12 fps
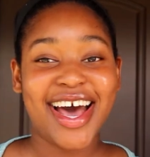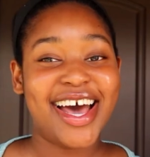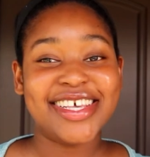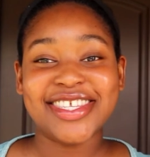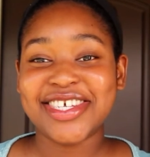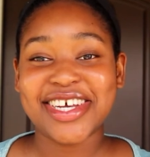
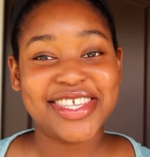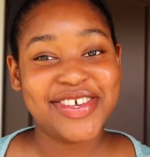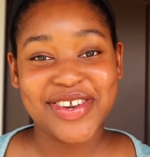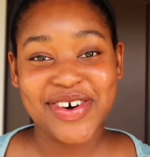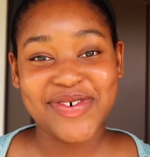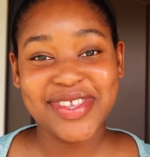I suggest
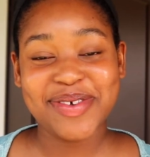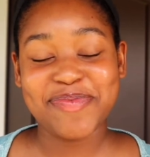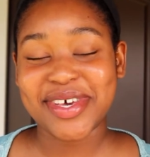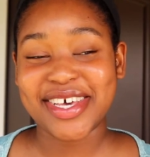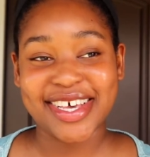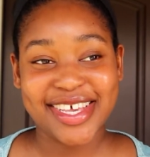you
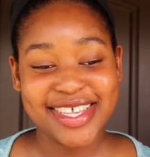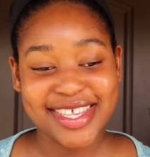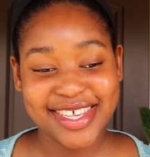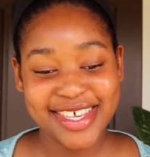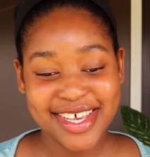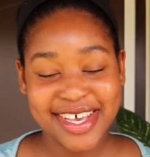don't, because